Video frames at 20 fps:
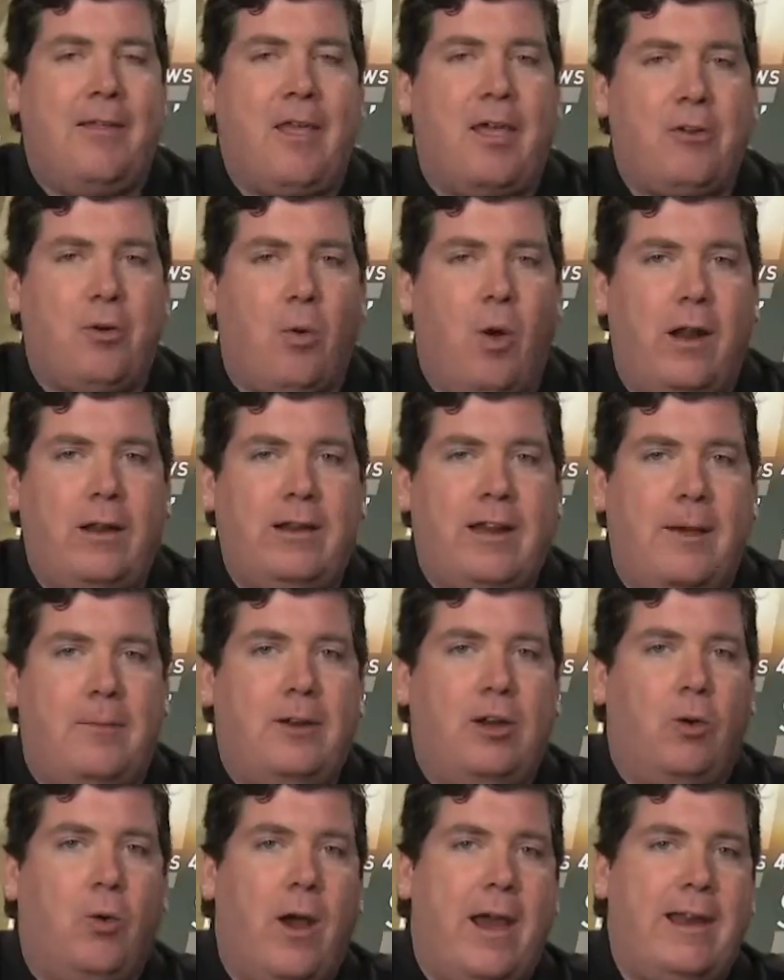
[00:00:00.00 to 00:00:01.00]
Another one
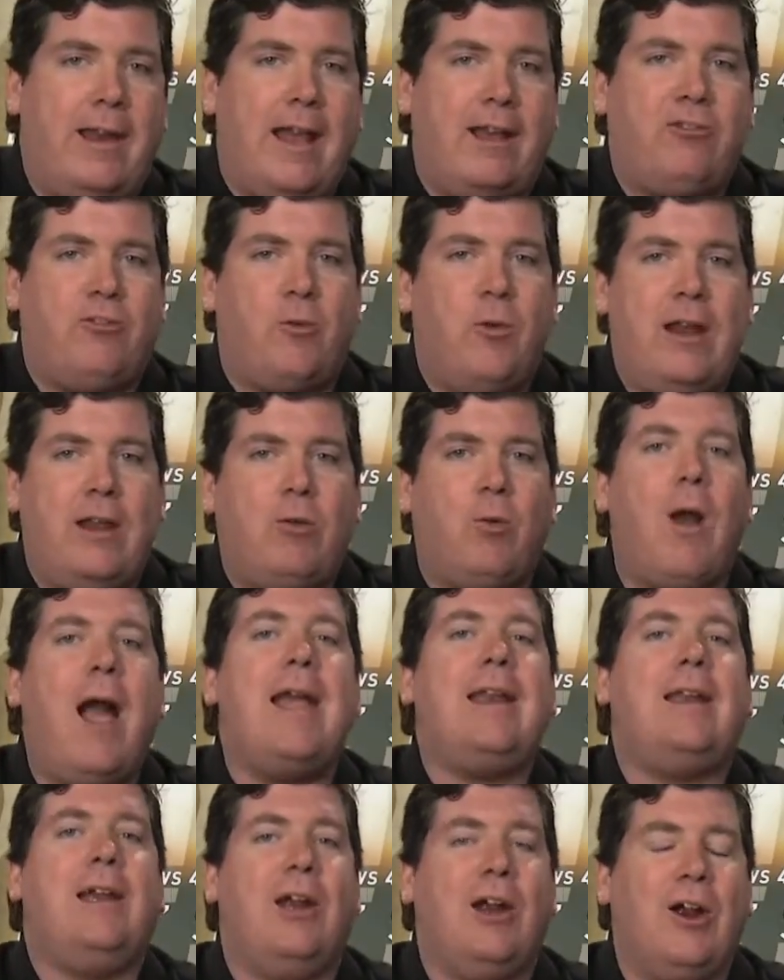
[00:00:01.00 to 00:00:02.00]
coming your way next week
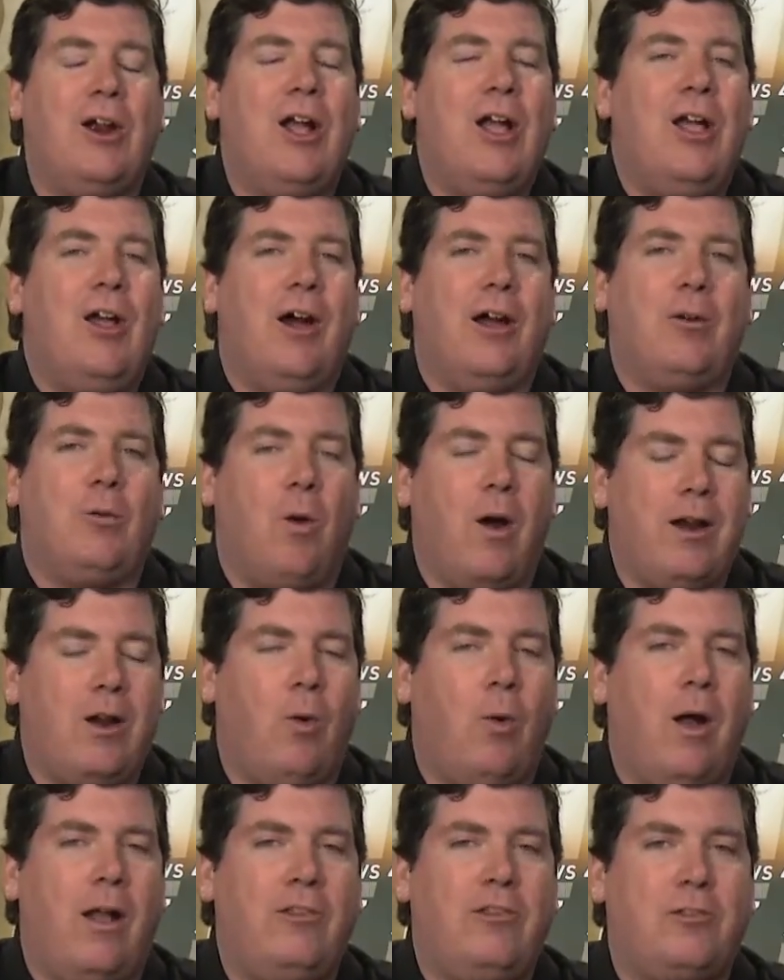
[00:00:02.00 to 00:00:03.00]
right here on
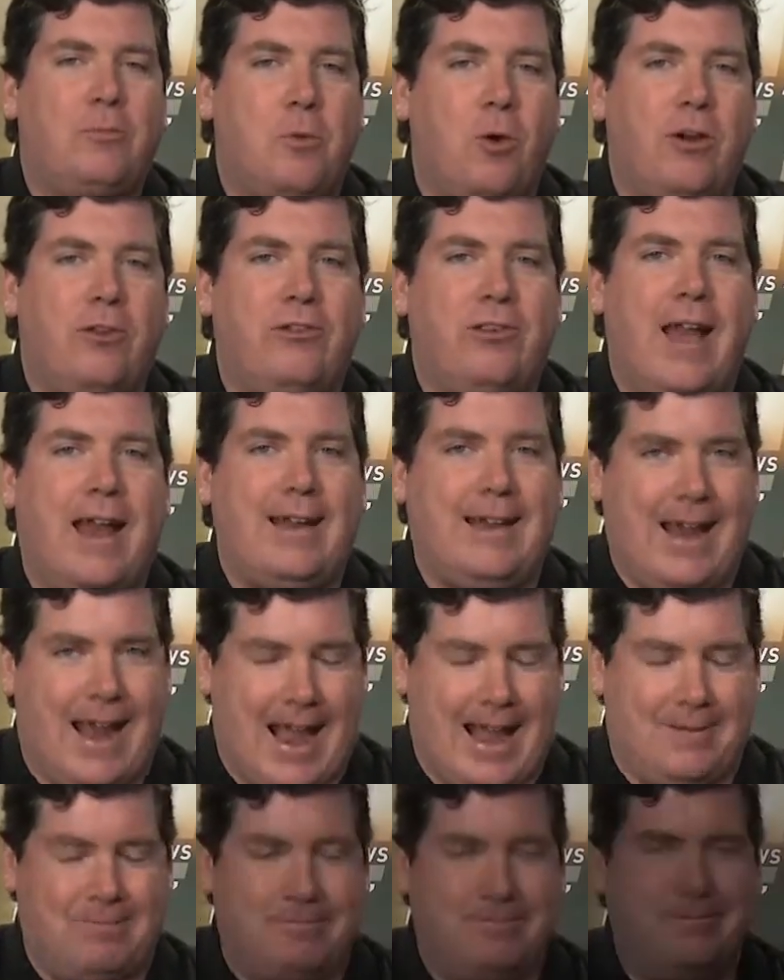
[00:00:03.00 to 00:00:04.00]

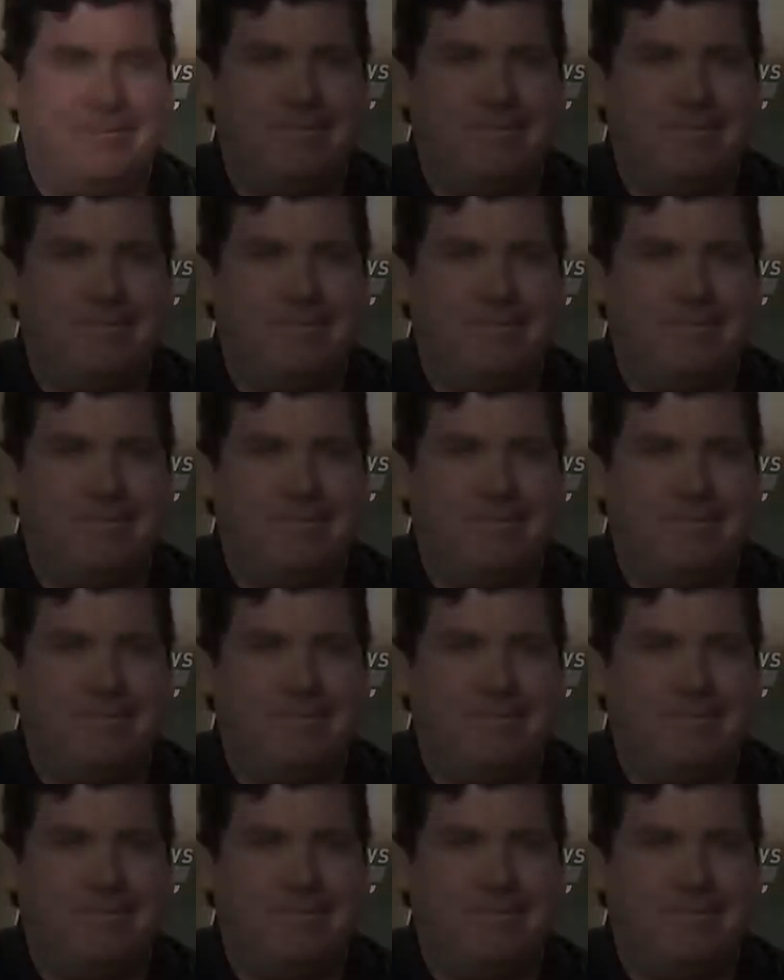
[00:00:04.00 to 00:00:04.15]
101sports.com.